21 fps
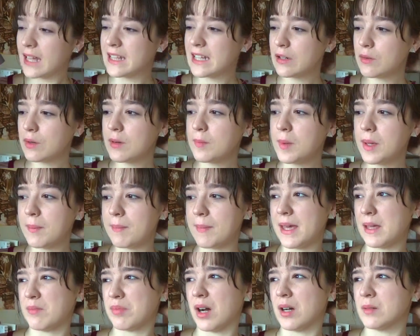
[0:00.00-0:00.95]
I think one of my
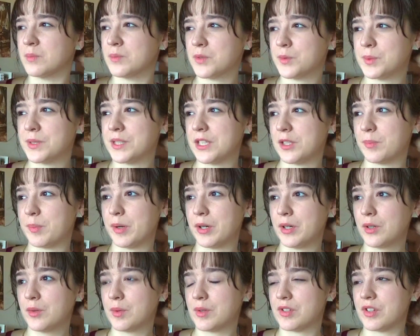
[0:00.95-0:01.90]
main problems with this
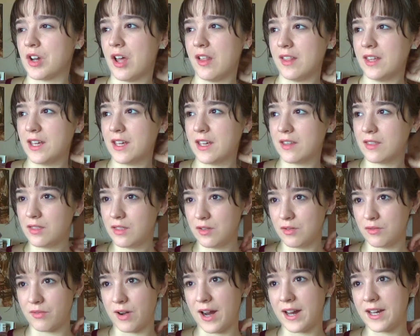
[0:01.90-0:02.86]
book was not like
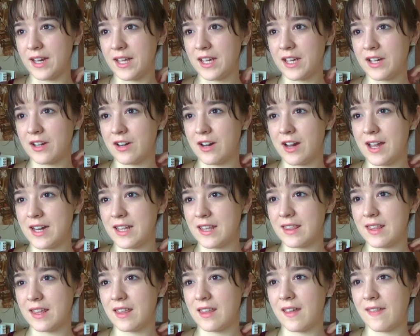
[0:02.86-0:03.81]
the writing or
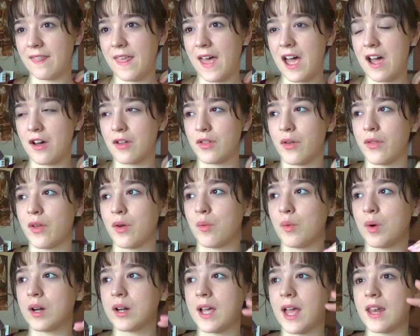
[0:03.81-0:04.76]
anything like that, although there
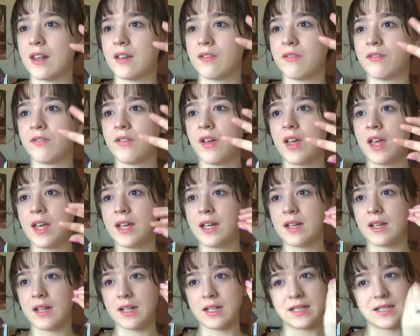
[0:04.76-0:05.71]
were kind of
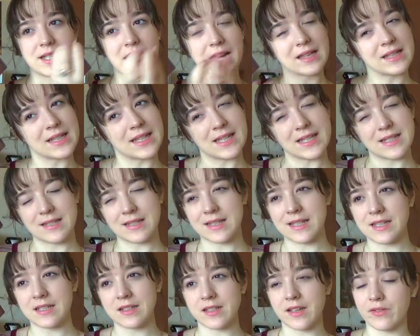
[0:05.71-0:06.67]

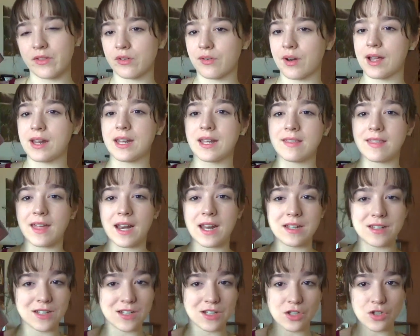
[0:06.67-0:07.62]
delicacies of the writing that
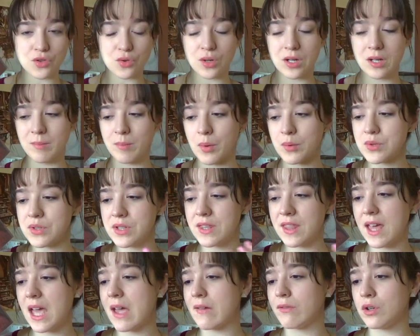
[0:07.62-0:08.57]
I didn't enjoy, mostly
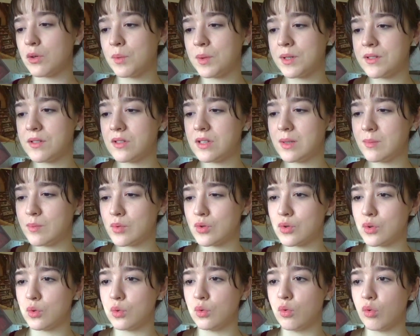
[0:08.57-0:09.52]
that everyone seems
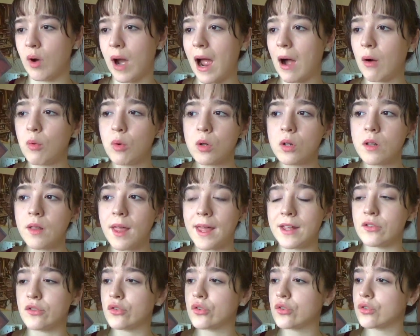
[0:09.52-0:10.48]
to growl
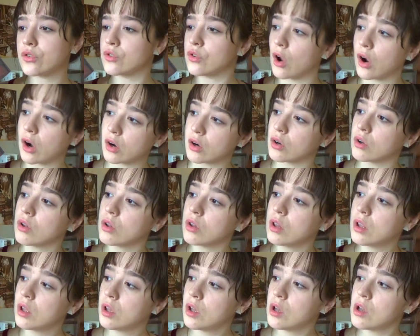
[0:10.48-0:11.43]
and snarl